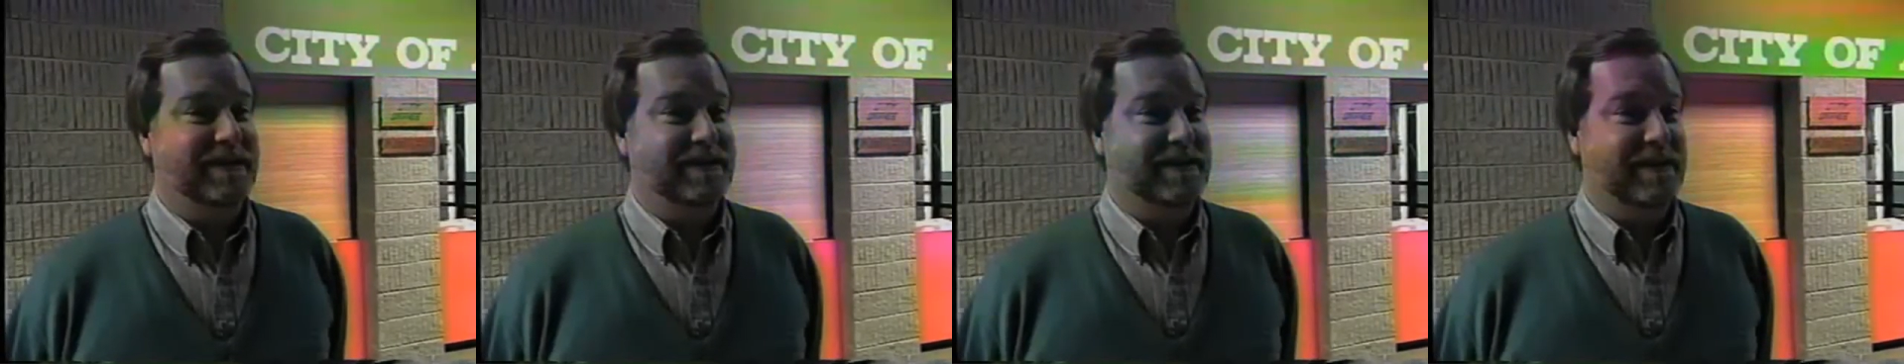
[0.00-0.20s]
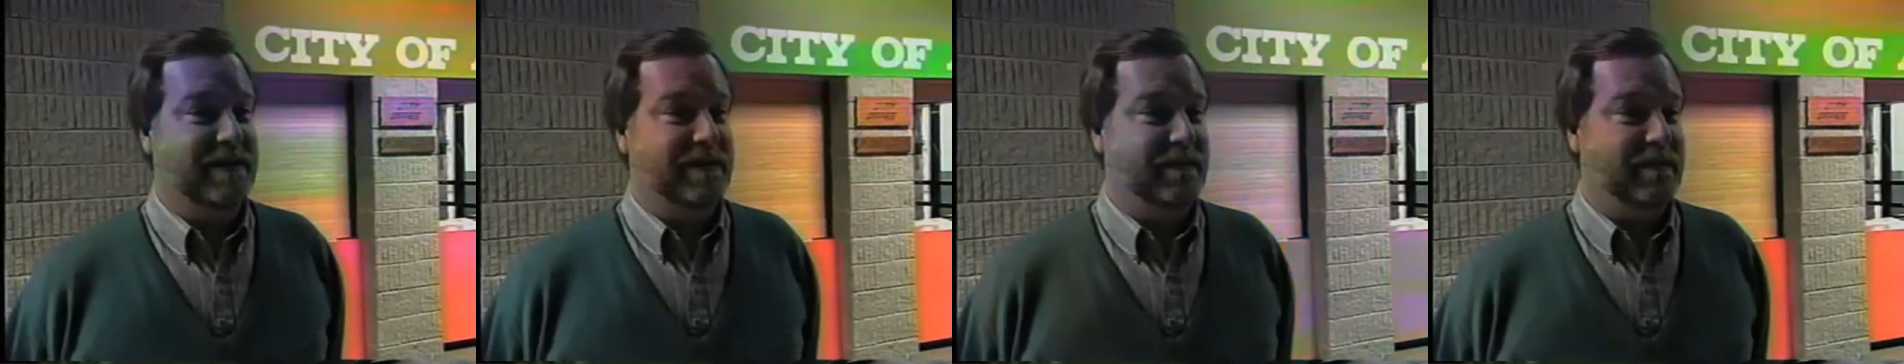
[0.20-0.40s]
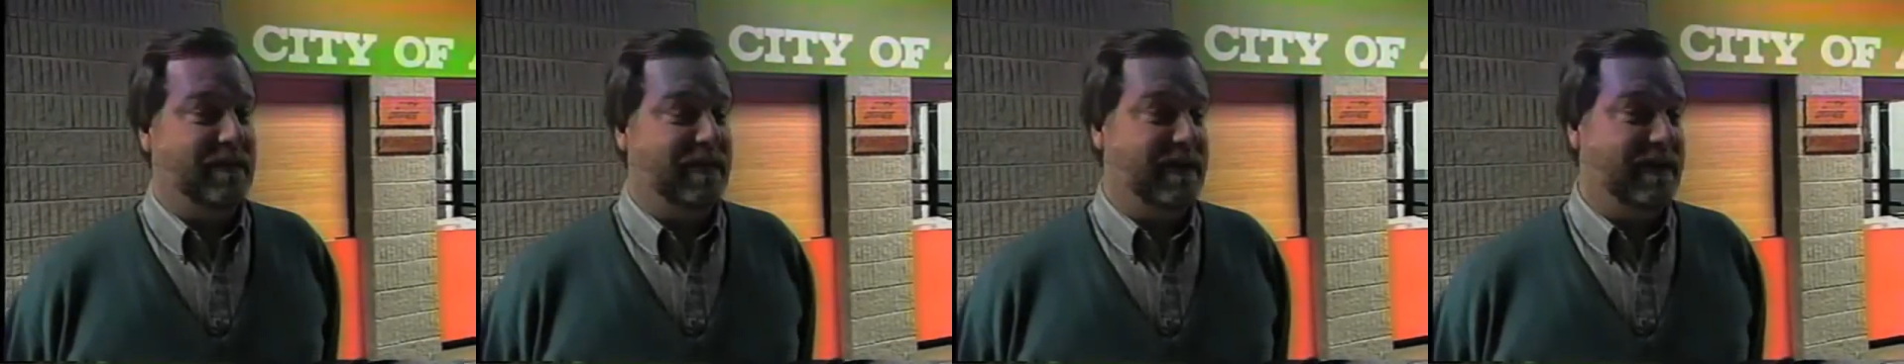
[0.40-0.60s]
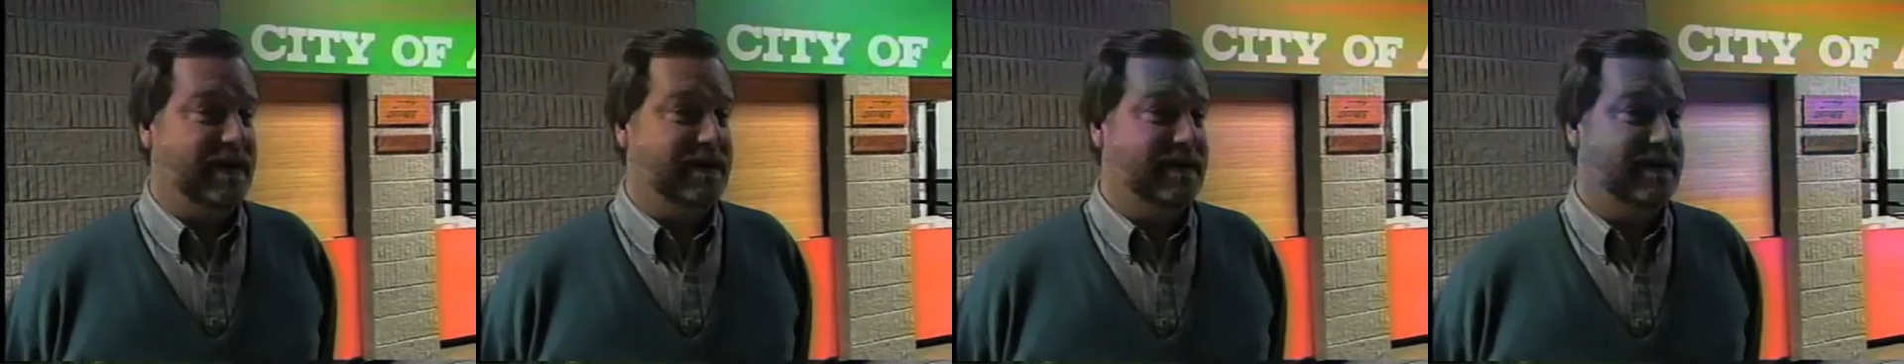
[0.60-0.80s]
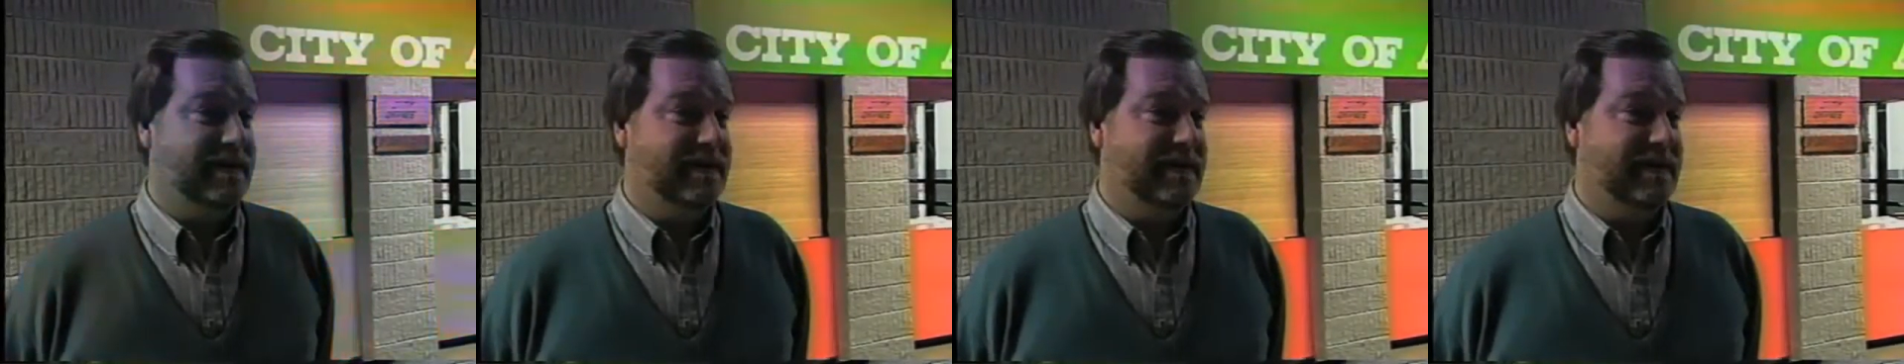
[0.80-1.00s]
Uh, they take a
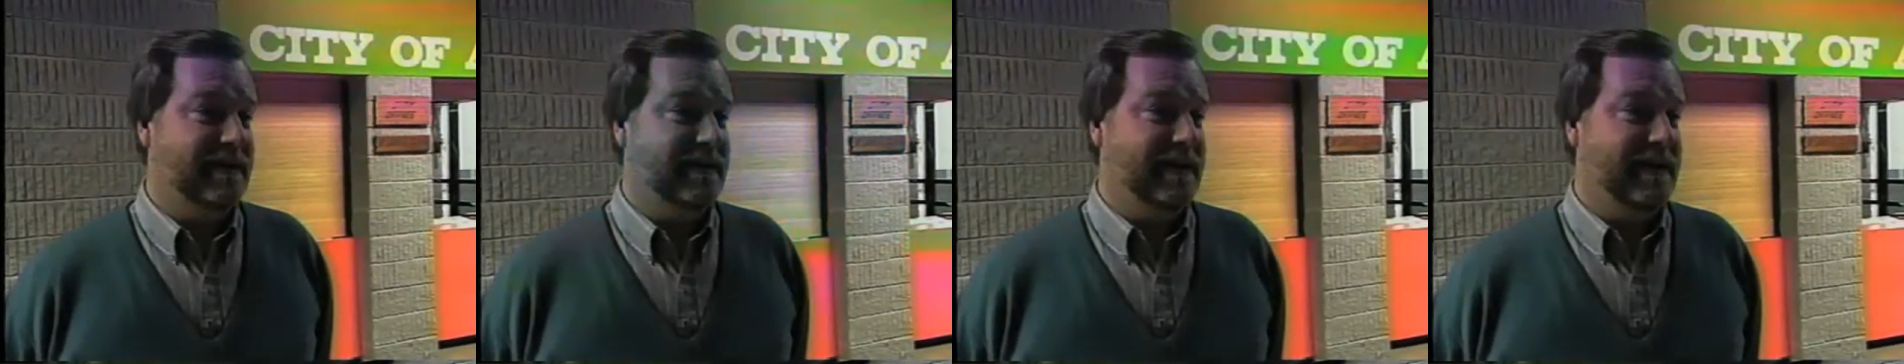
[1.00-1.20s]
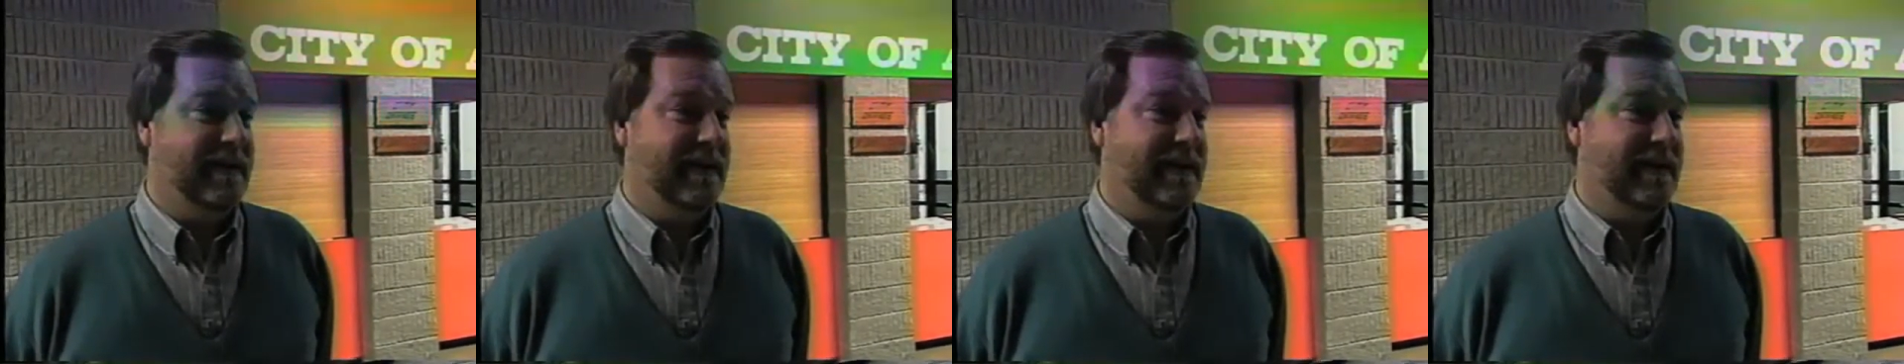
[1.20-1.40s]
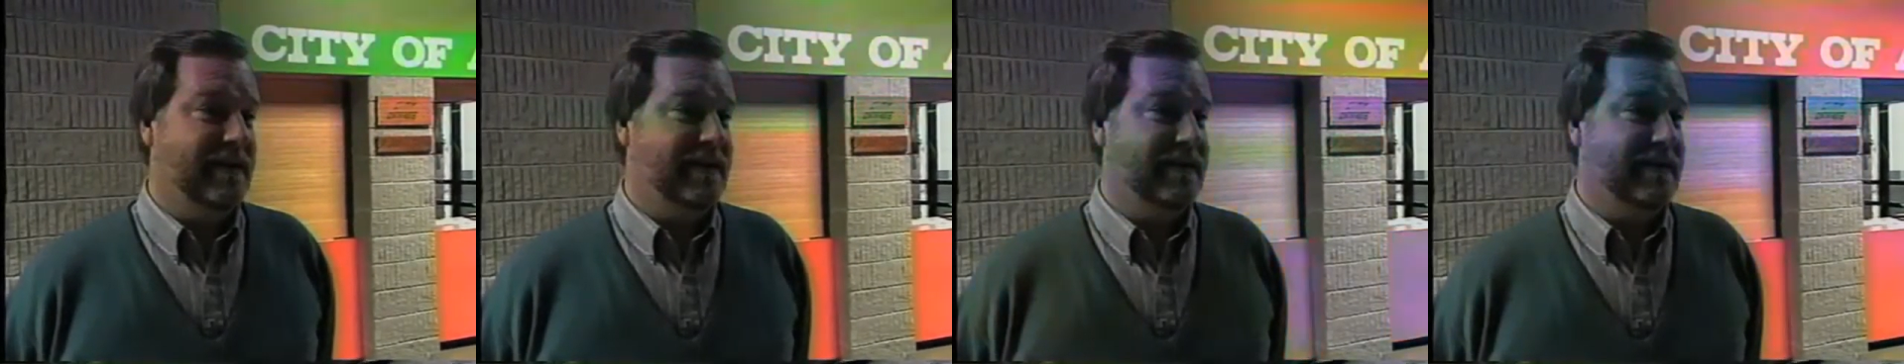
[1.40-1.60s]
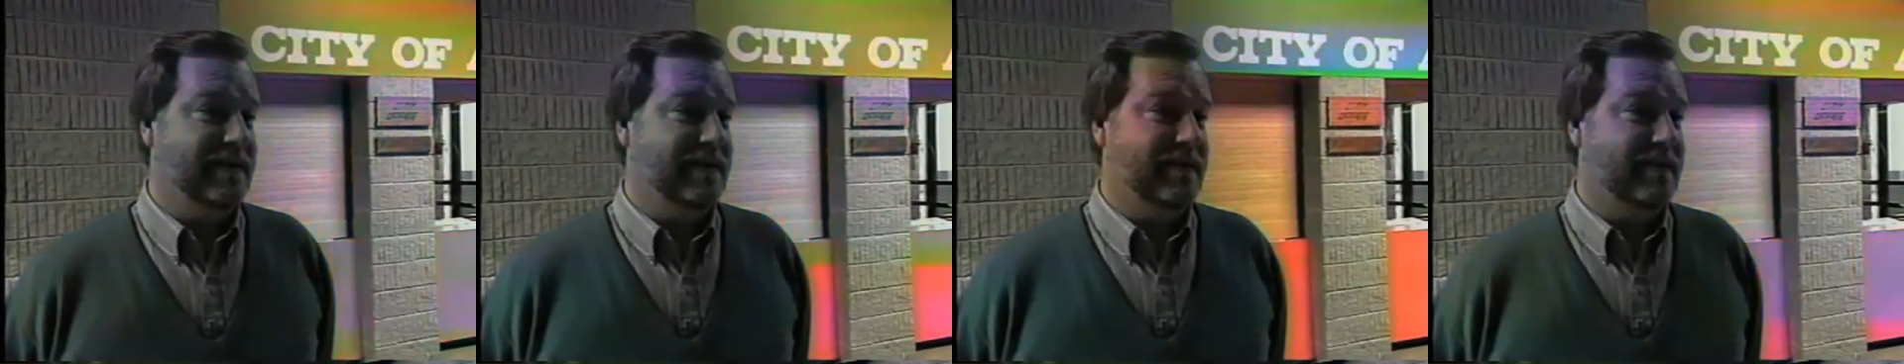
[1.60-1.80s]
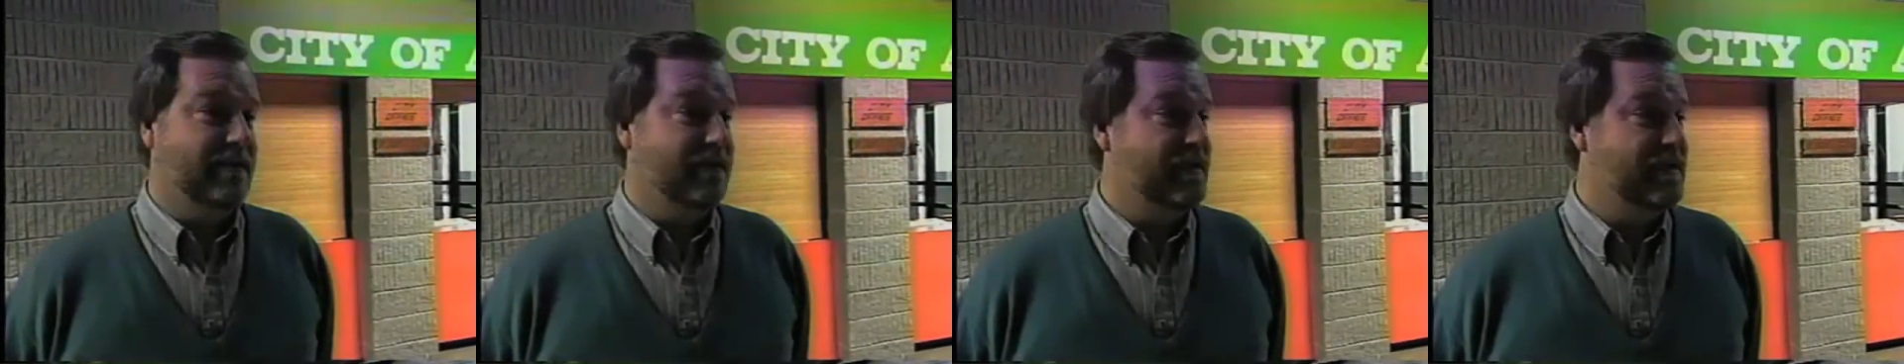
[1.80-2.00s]
pet
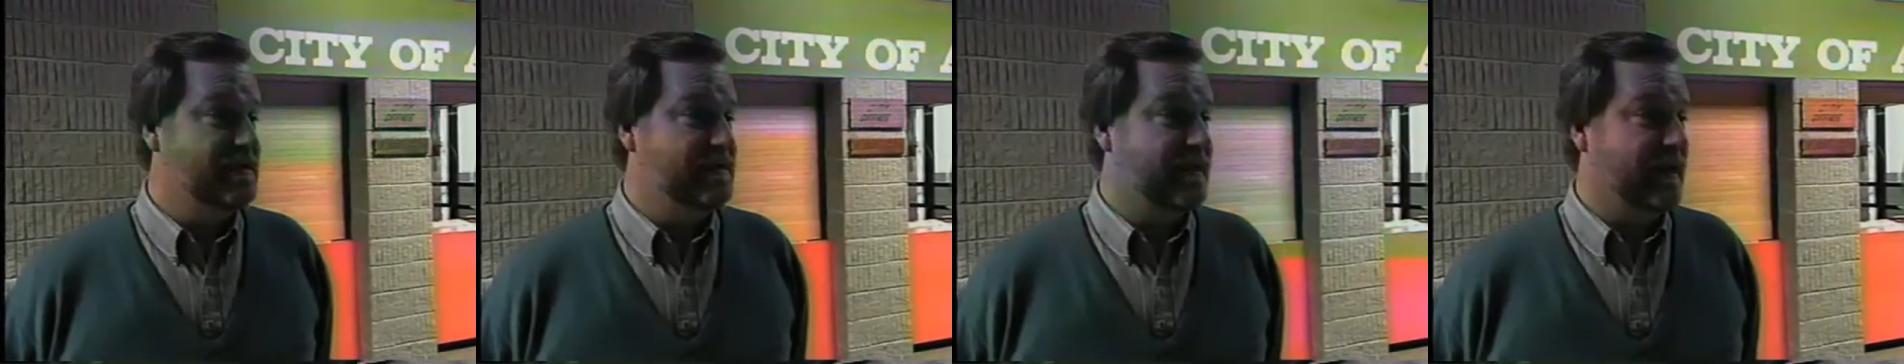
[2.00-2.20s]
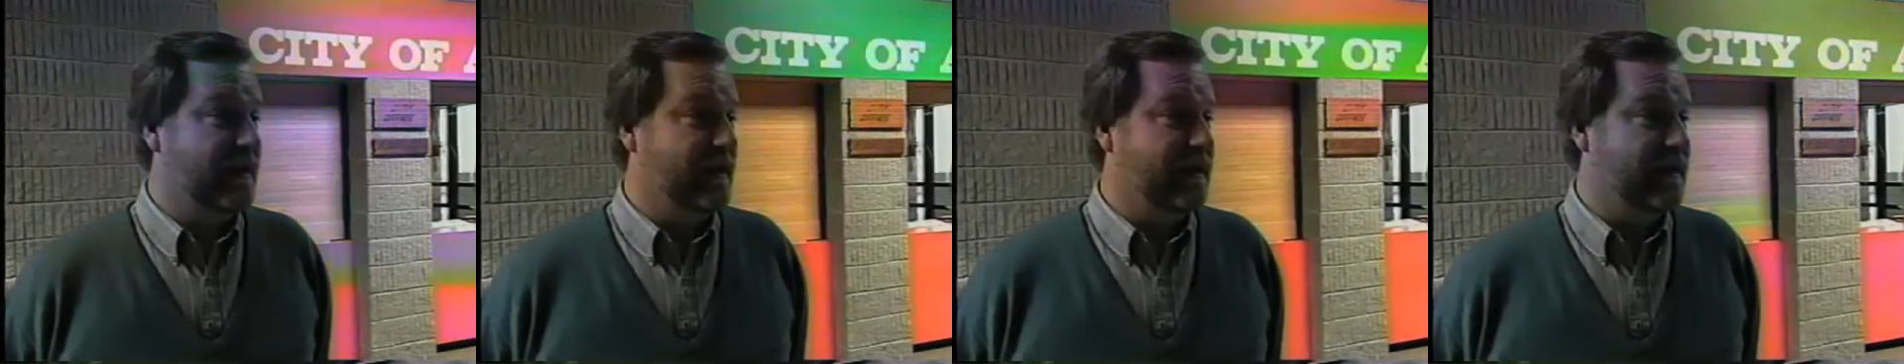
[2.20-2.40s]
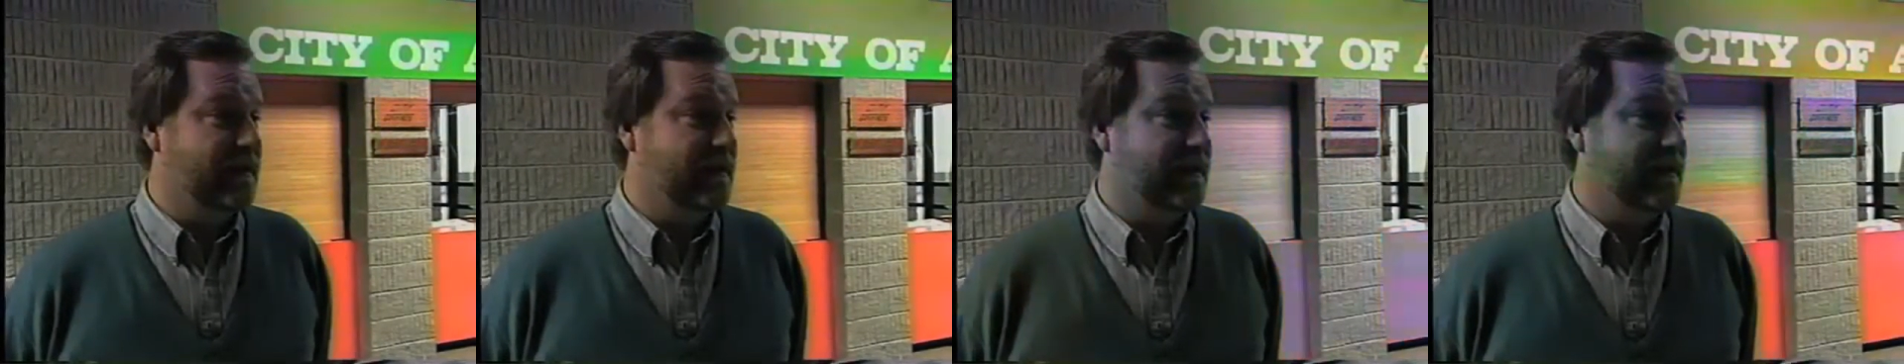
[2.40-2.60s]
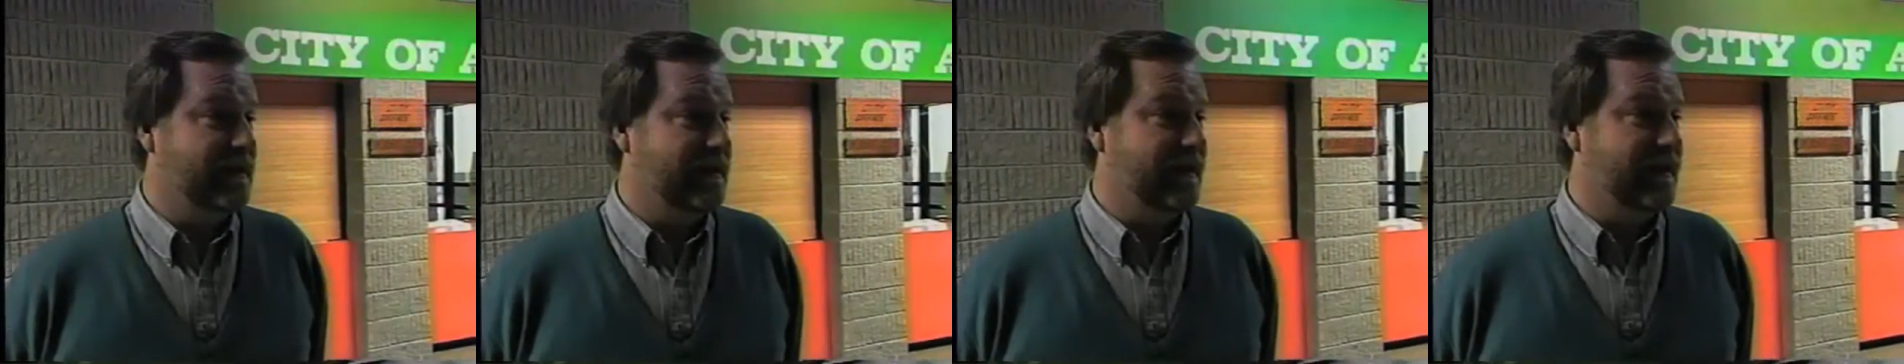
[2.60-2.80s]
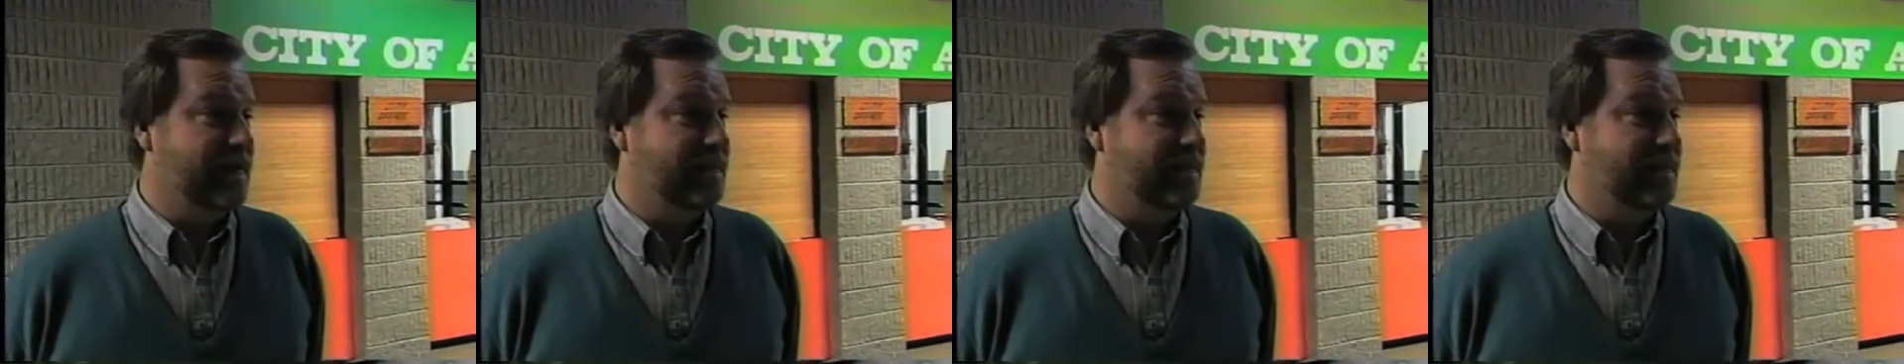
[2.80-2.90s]
and uh, freeze-dry it.